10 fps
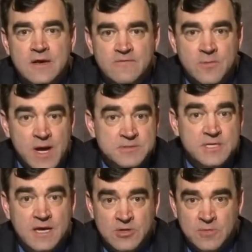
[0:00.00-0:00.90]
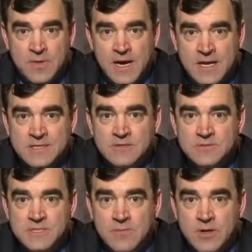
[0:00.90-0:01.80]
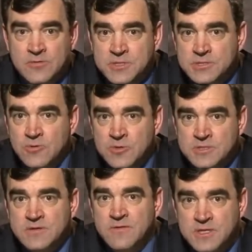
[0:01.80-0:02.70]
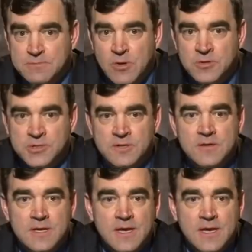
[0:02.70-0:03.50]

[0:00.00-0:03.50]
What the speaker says: from outside their body, so some other source of exposure.